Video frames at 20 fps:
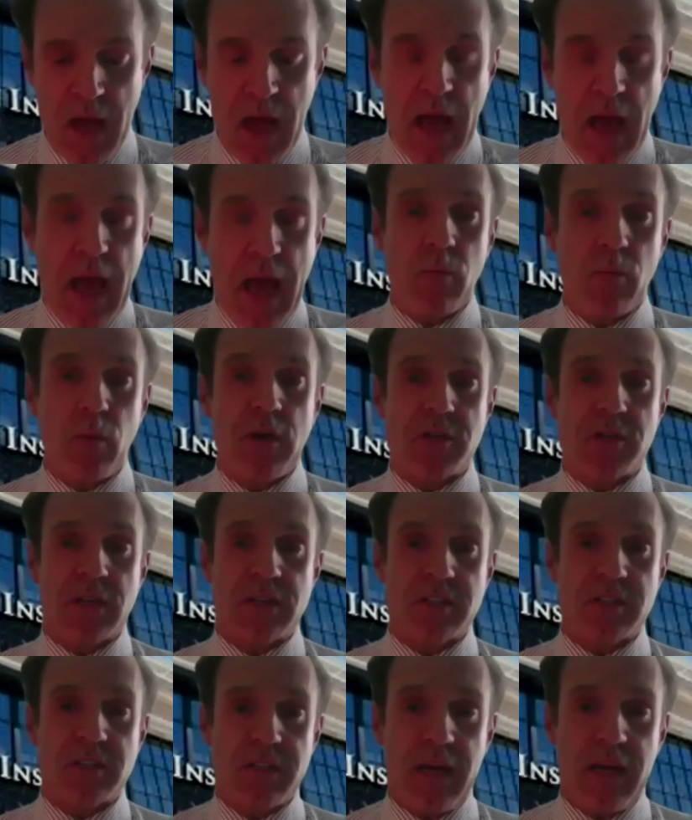and which are
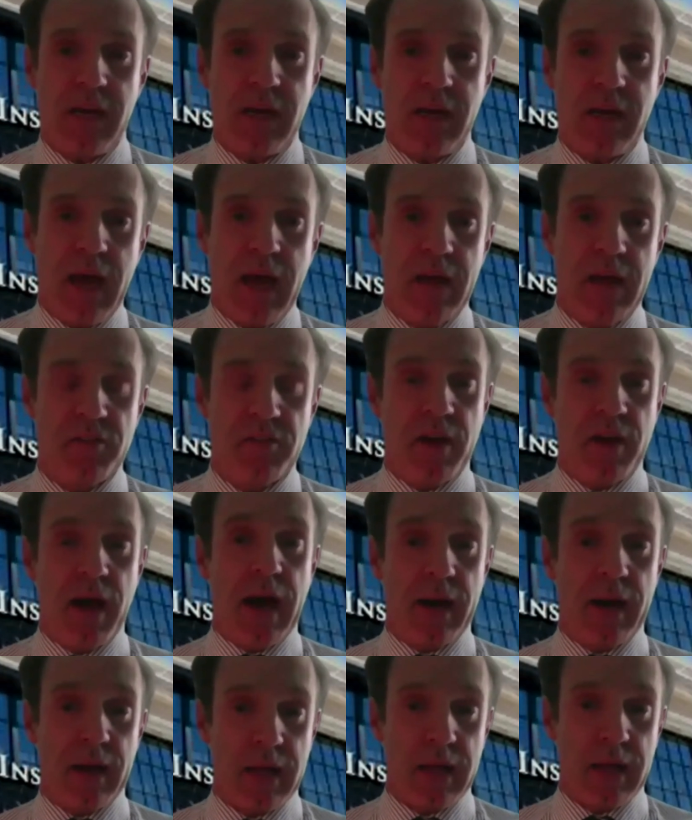seen as
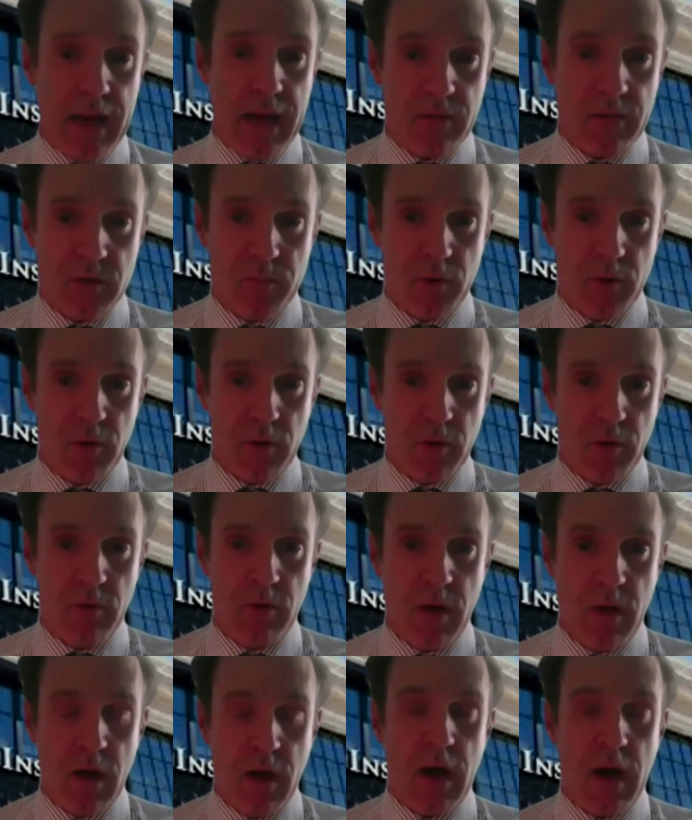
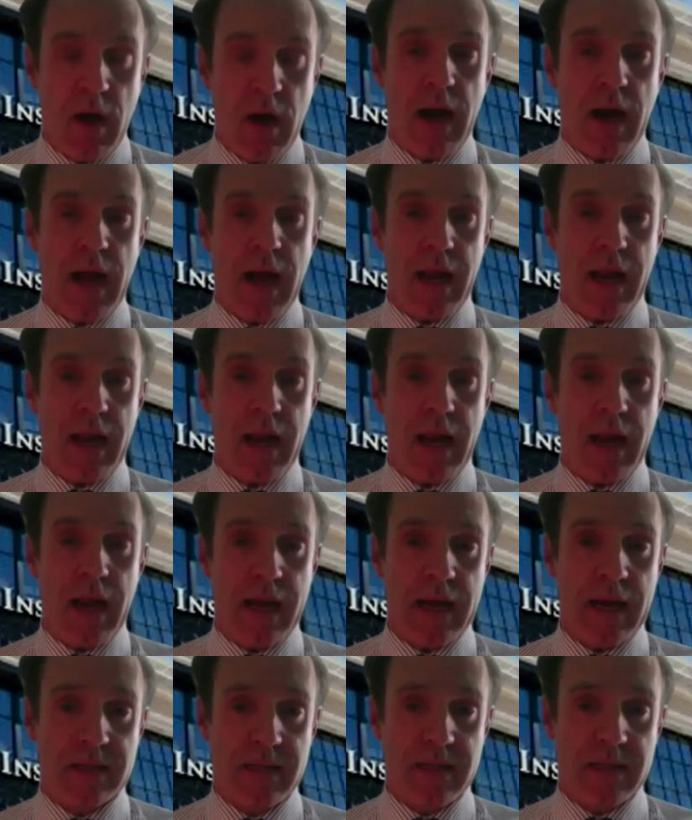unaccountable, highly
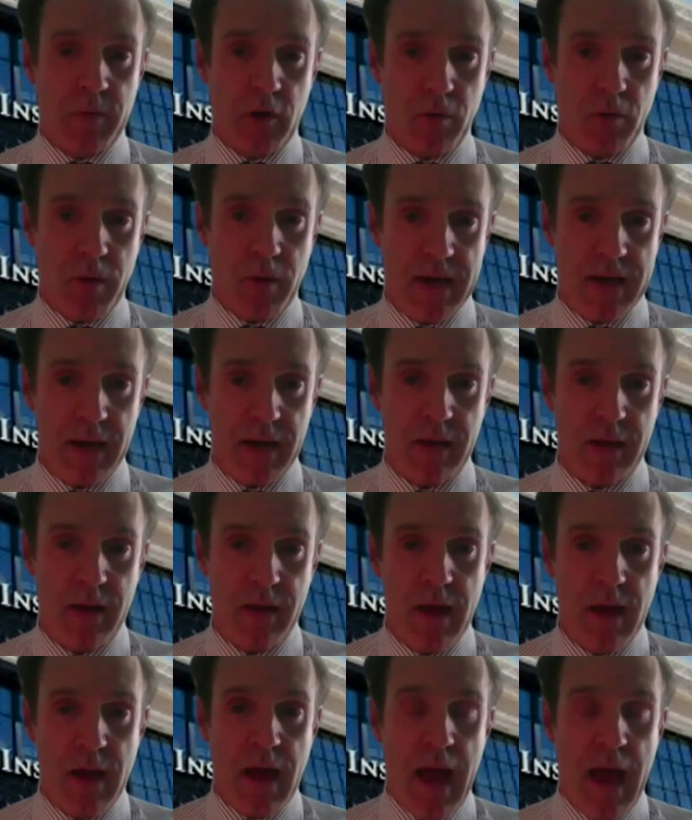undemocratic,
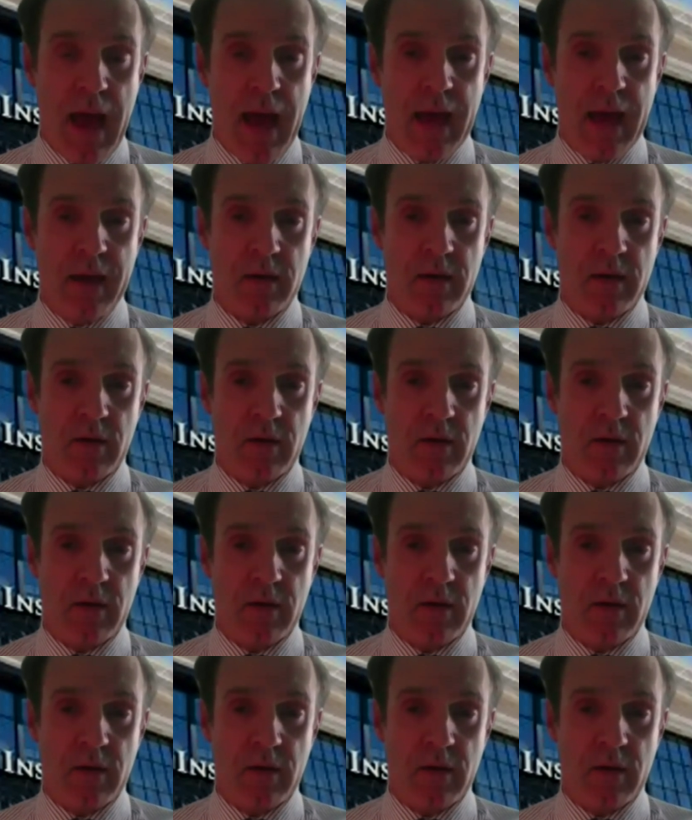and